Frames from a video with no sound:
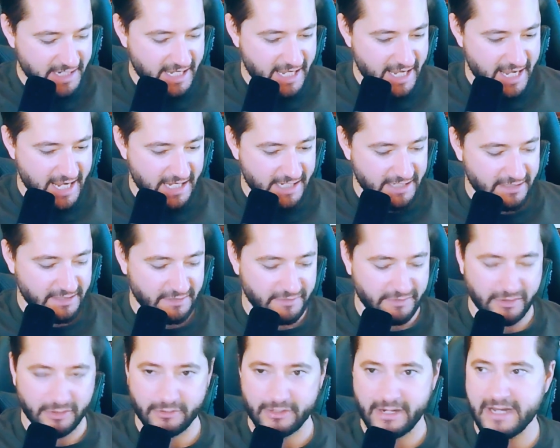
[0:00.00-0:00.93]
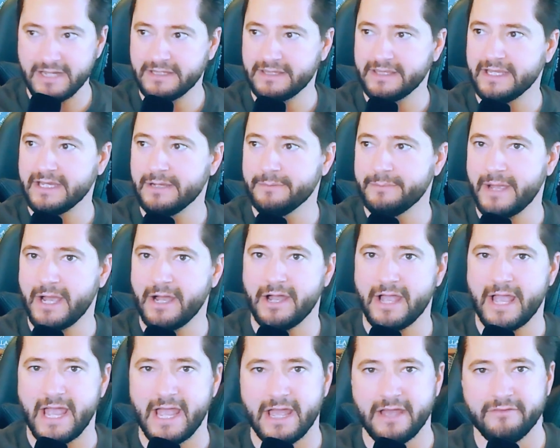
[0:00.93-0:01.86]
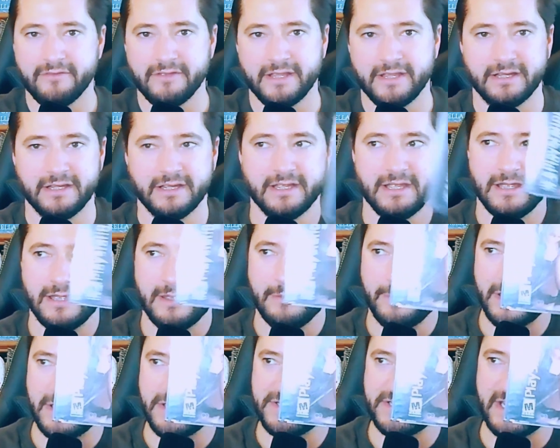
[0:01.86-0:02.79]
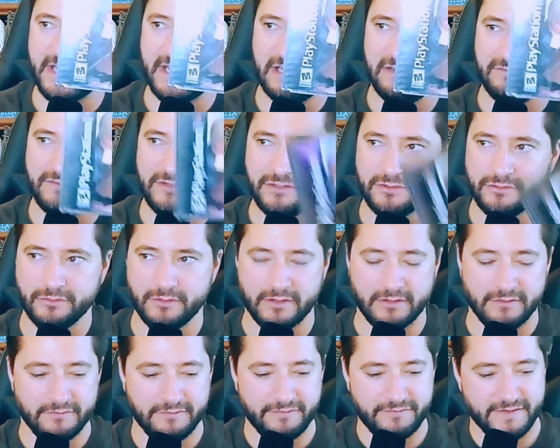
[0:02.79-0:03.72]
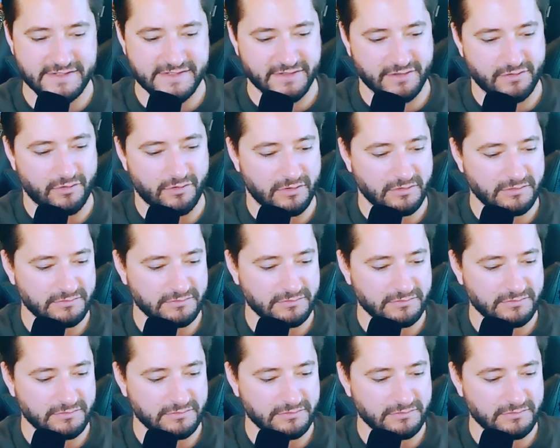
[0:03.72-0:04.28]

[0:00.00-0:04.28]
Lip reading: And the great thing about having Parasite Eve 2 physical